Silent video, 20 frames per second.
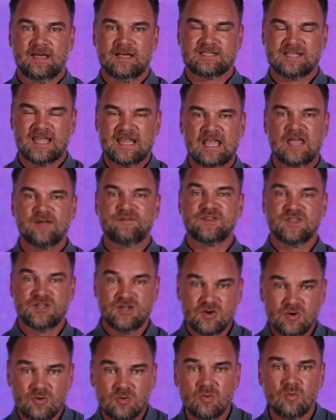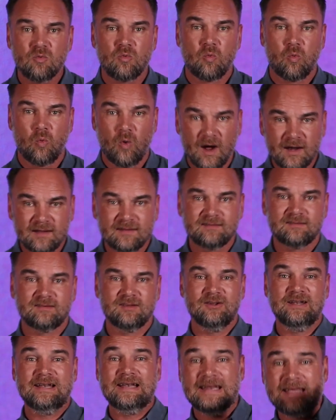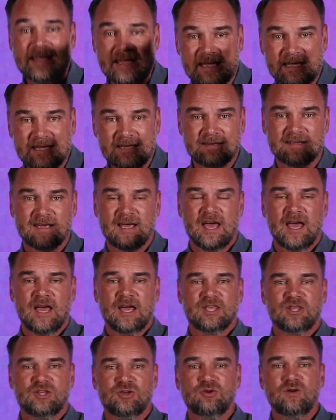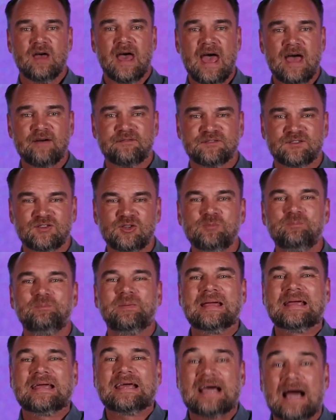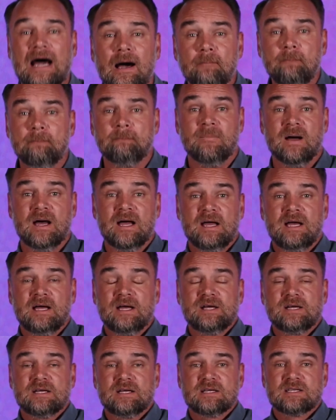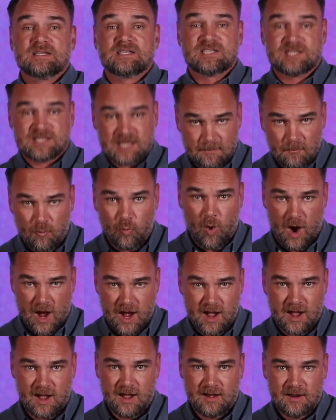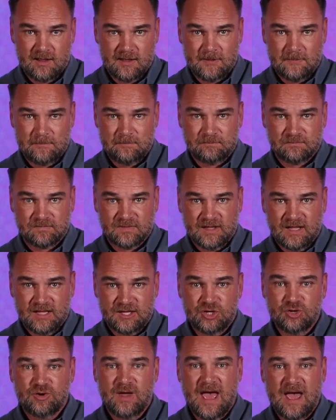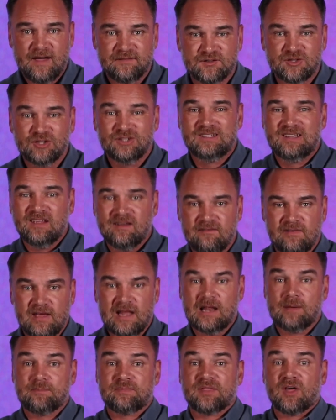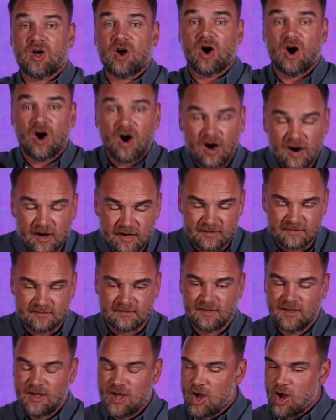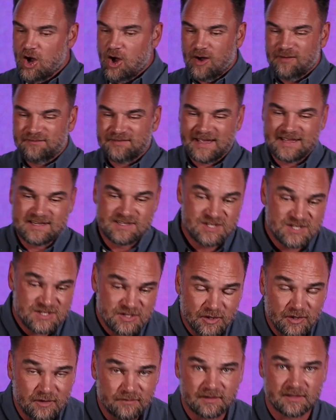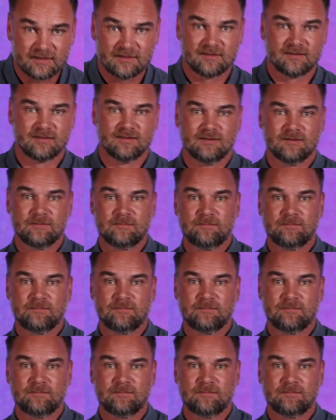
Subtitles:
saying if you want to lead, you have to become someone. You have to develop the heart of a servant.